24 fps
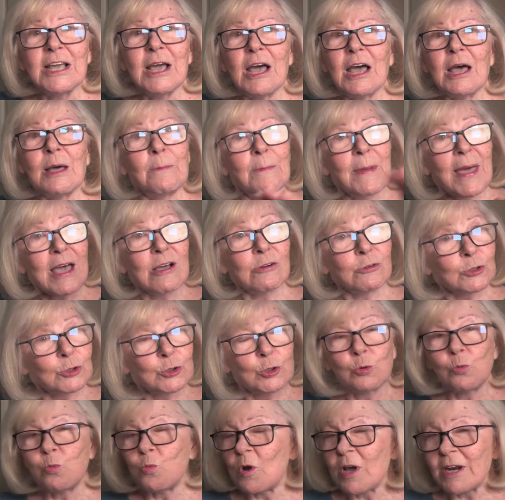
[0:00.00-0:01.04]
about
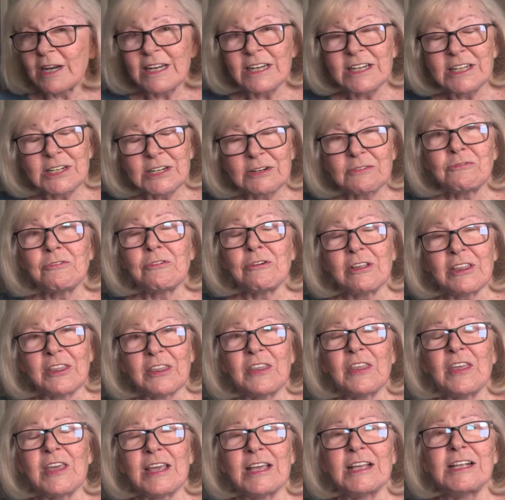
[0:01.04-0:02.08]
20 different
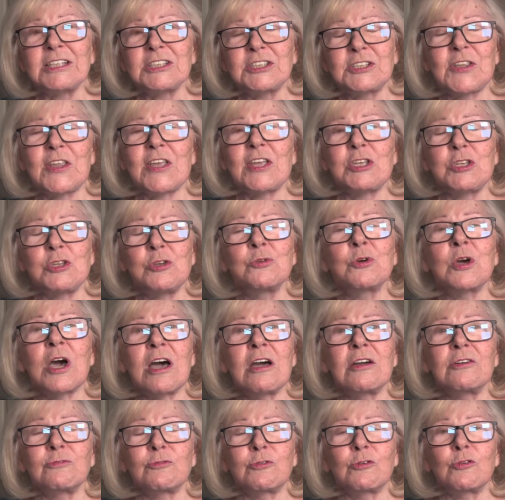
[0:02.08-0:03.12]
things that you
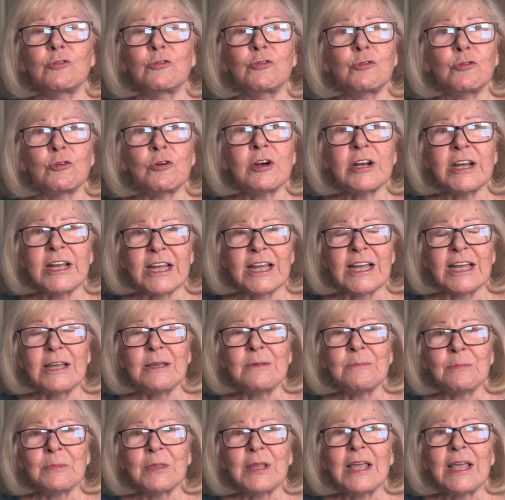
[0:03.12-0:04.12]
got for free,